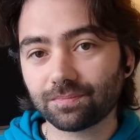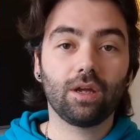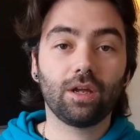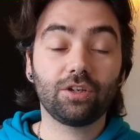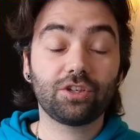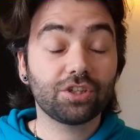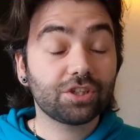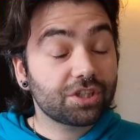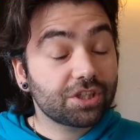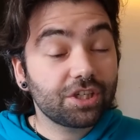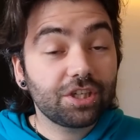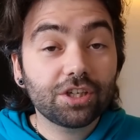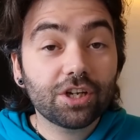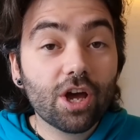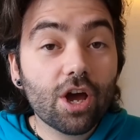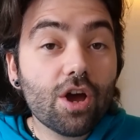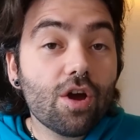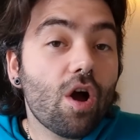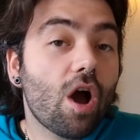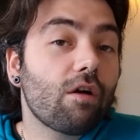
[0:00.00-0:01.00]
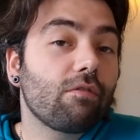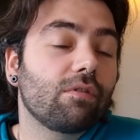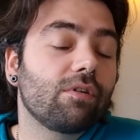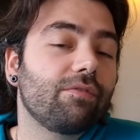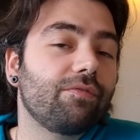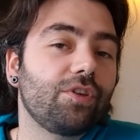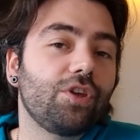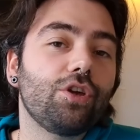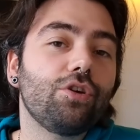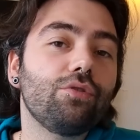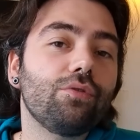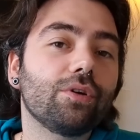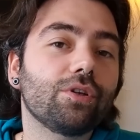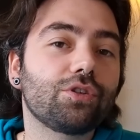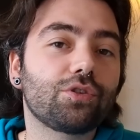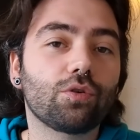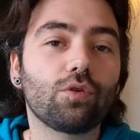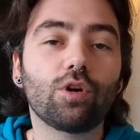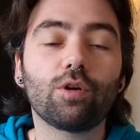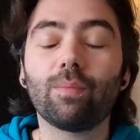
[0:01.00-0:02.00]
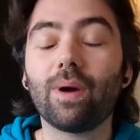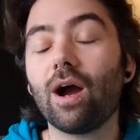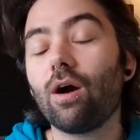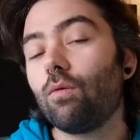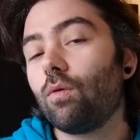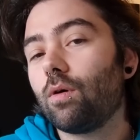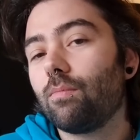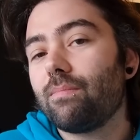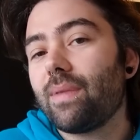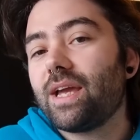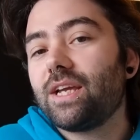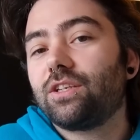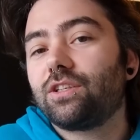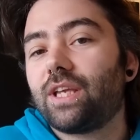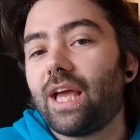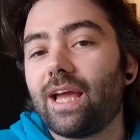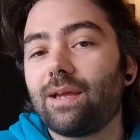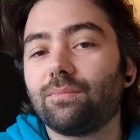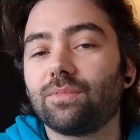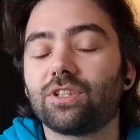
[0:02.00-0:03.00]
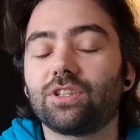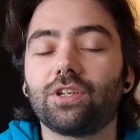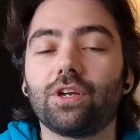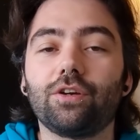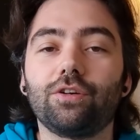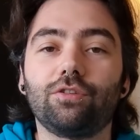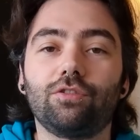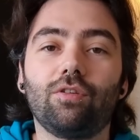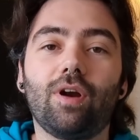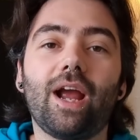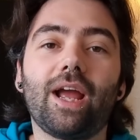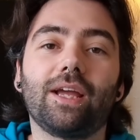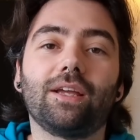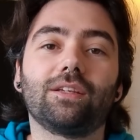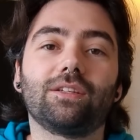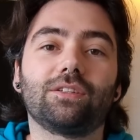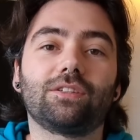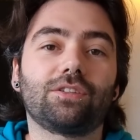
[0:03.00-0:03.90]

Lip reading: And just so you know, I review and talk about what make games so great,